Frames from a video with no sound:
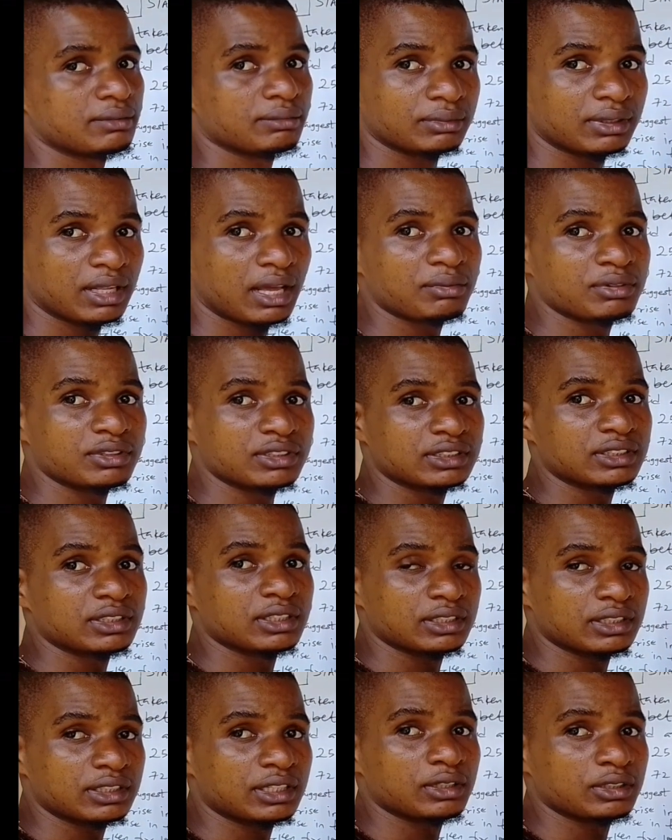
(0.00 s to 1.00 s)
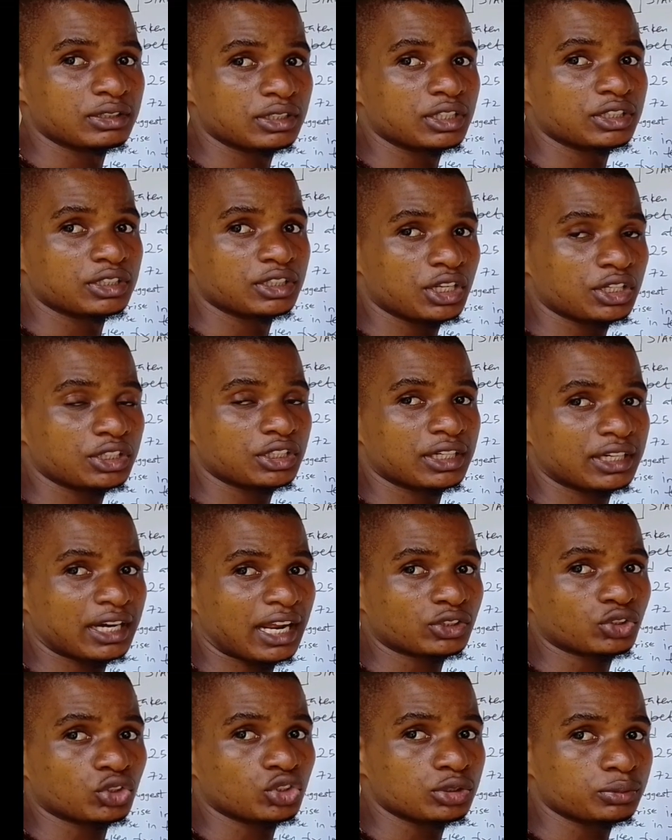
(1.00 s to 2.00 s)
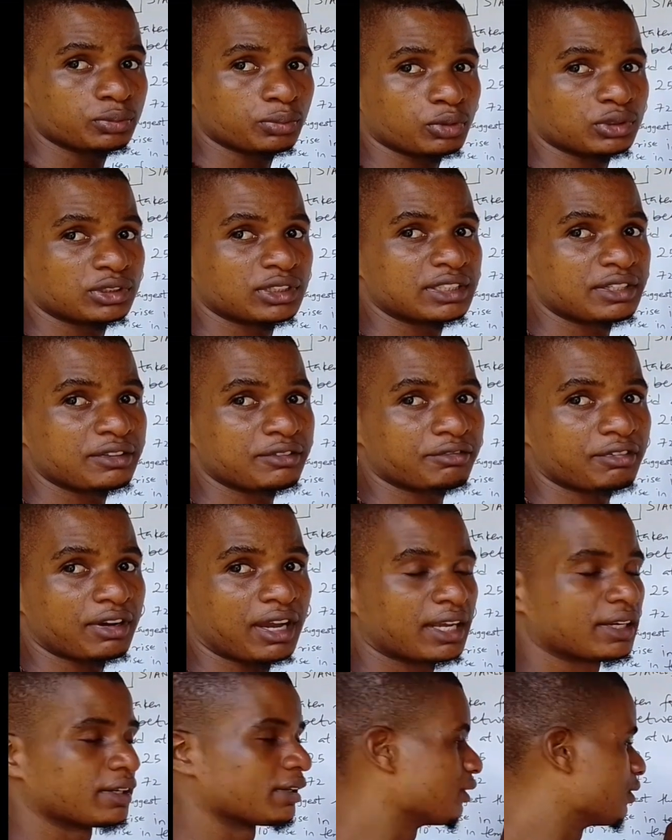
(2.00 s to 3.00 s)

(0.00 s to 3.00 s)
That means the reaction is proceeding fine,